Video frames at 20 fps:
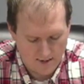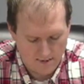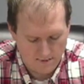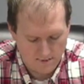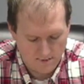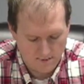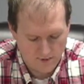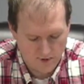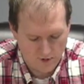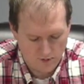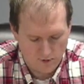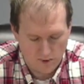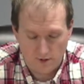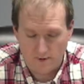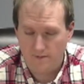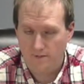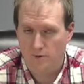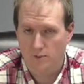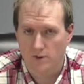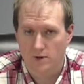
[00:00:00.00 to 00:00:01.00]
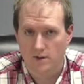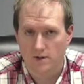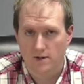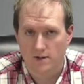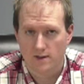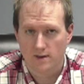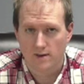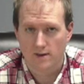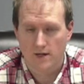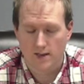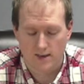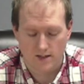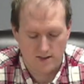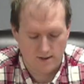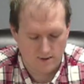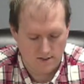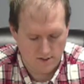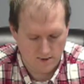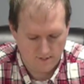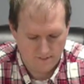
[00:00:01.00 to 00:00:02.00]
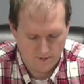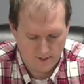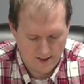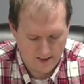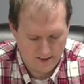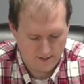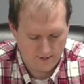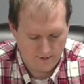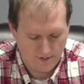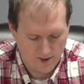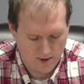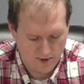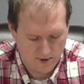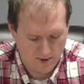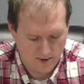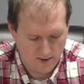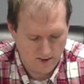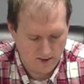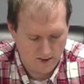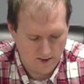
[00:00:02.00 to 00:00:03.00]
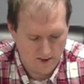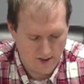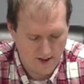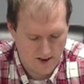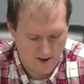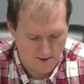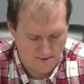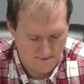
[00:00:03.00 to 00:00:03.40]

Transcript: So look for that discussion there.